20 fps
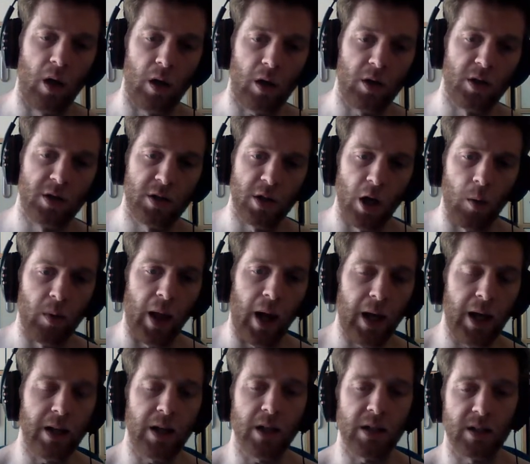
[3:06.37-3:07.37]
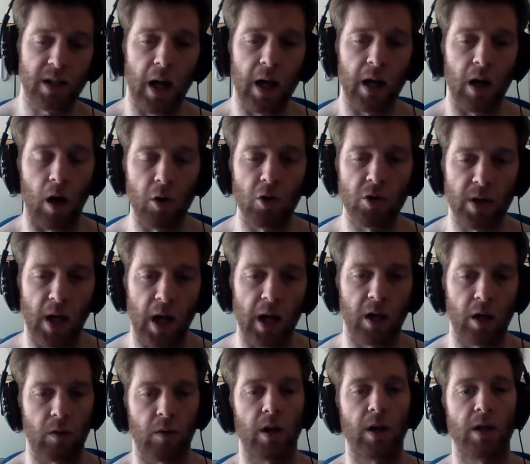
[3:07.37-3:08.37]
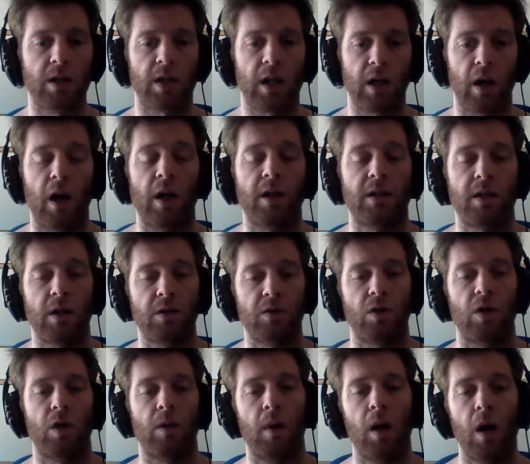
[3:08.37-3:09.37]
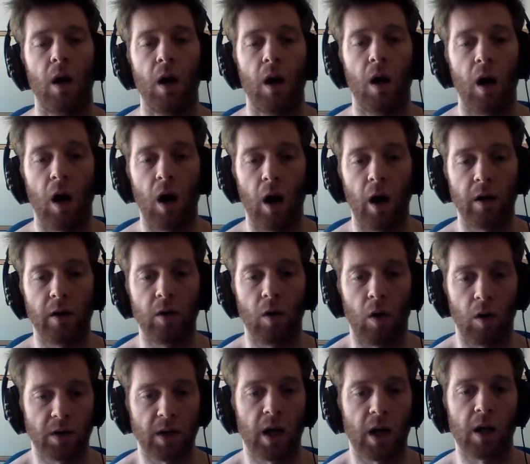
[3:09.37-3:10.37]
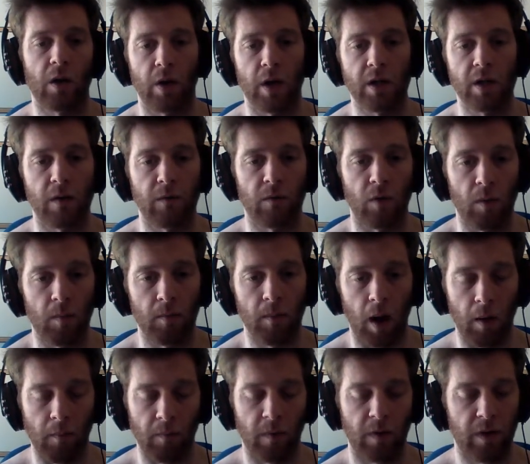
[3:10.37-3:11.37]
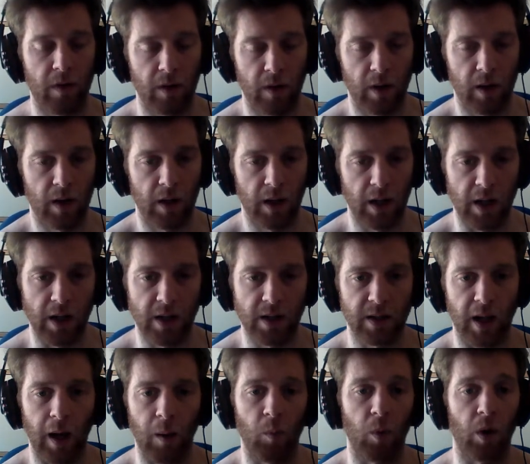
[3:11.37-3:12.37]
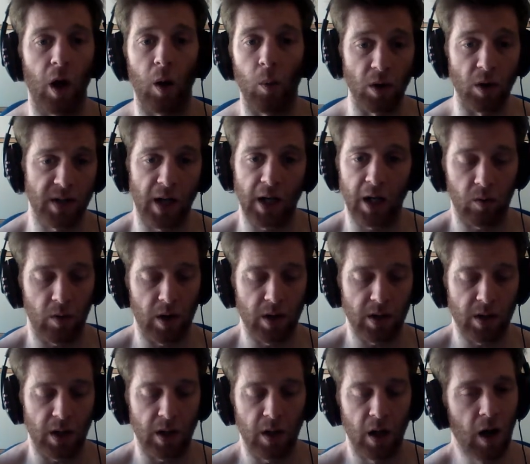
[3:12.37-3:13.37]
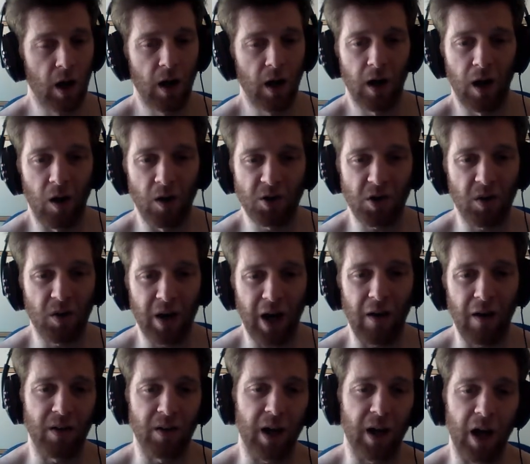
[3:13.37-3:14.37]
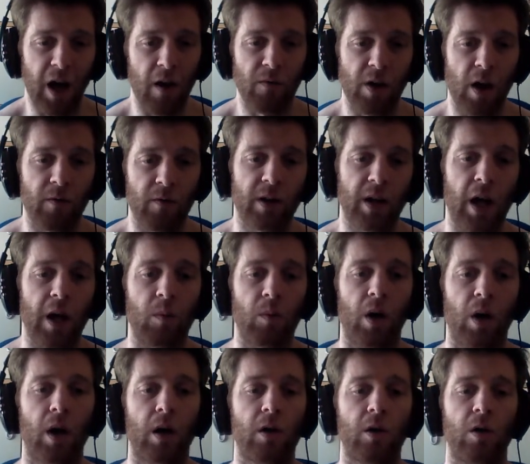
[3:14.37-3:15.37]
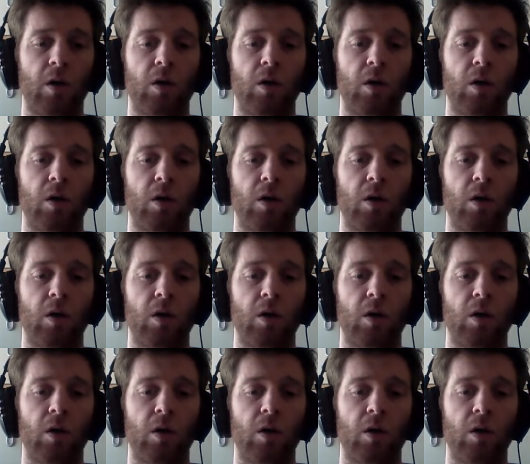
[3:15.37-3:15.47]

concerned with that. He did say, "Are you taking creatine?" And I said to him, I had not taken creatine for a month at least, and when I was taking creatine, I was only having it every other day when I